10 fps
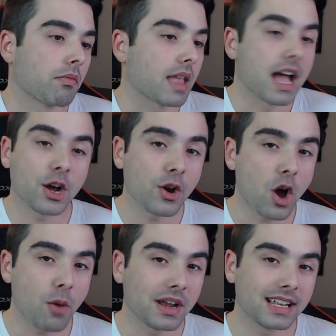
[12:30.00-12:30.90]
I don't
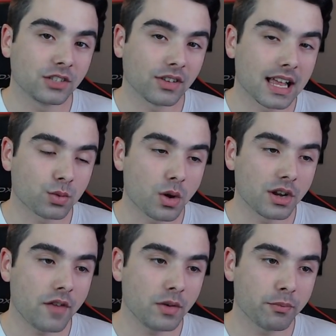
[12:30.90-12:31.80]
know, but it's the last one
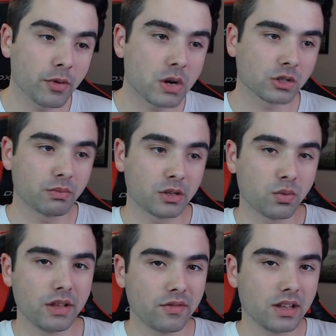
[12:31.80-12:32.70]
of the prequels
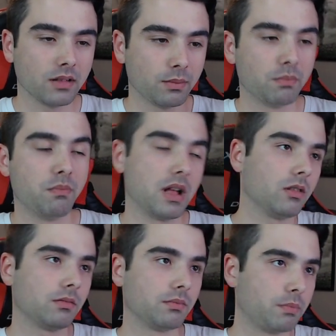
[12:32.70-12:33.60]
between the
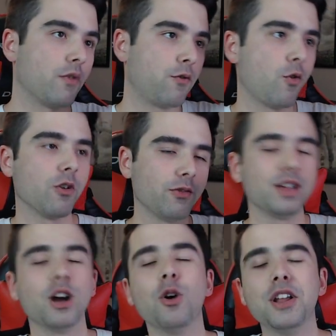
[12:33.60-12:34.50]
belt before the
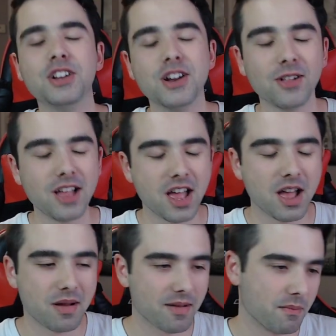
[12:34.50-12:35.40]
original
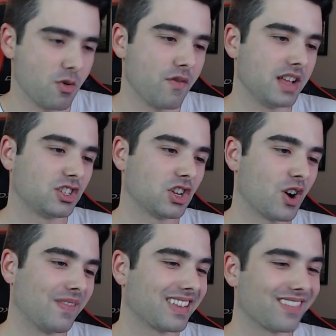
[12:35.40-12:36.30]
movie.
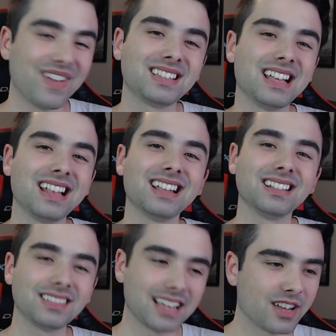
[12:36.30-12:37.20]
So that's it.
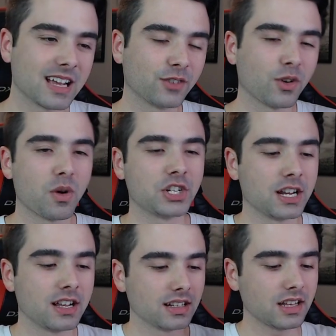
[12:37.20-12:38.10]
Thank you guys for
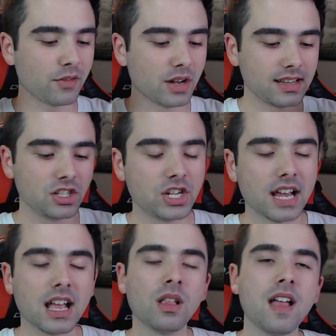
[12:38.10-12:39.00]
watching. Definitely check
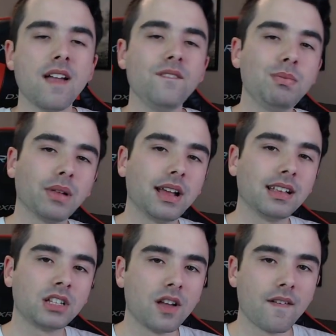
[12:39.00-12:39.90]
out the
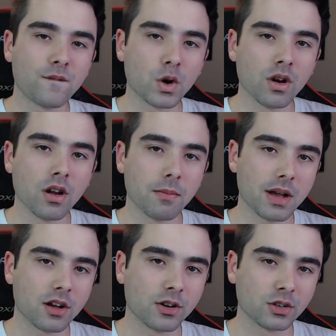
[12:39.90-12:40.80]
playlist for my
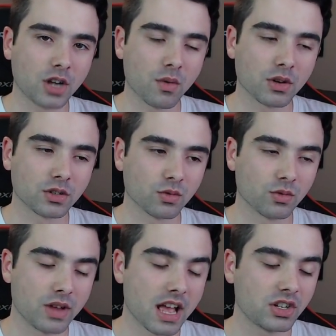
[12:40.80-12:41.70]
other Star Wars
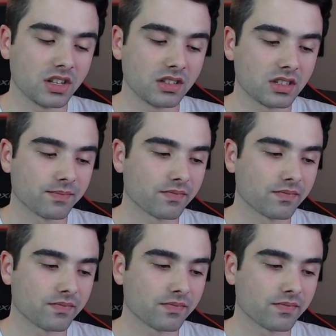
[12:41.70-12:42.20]
reactions.